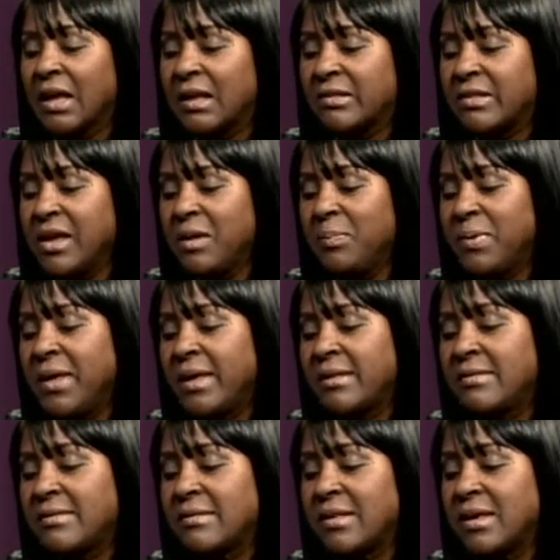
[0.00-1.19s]
Sam
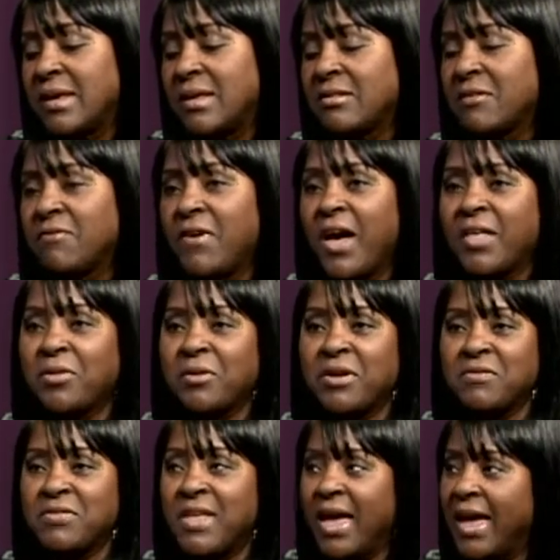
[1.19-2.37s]
Pitts is a father
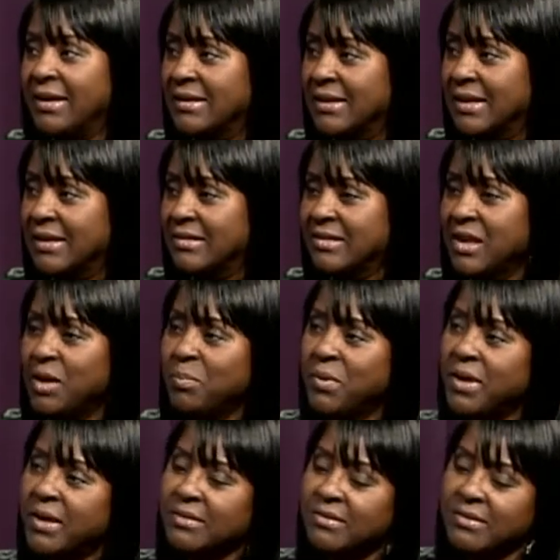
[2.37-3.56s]
of that. Sam
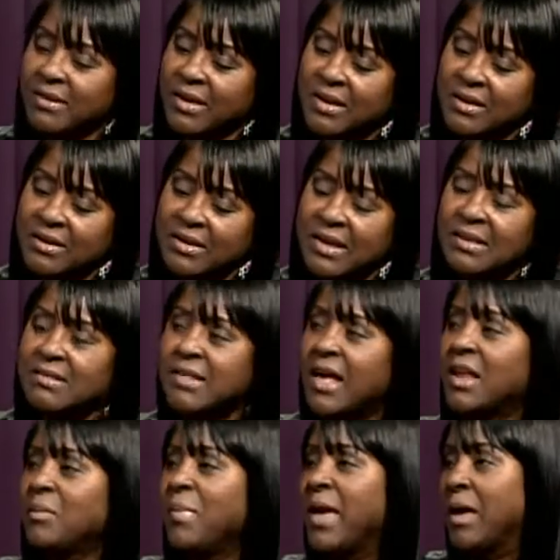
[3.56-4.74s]
Pitts in Deese,
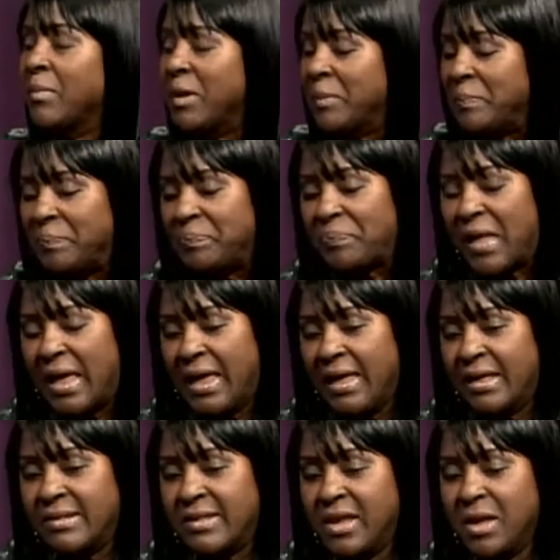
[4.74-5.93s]
Alabama.
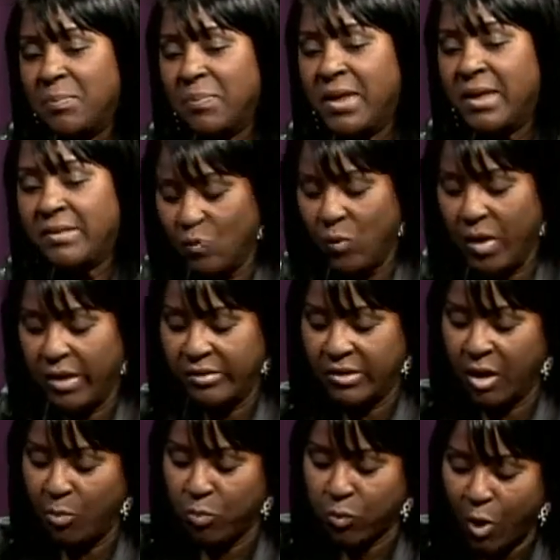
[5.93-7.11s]
Sam was
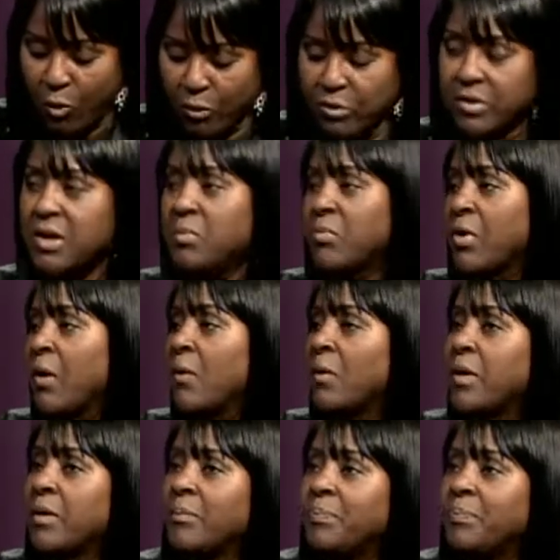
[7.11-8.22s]
a broker than broke,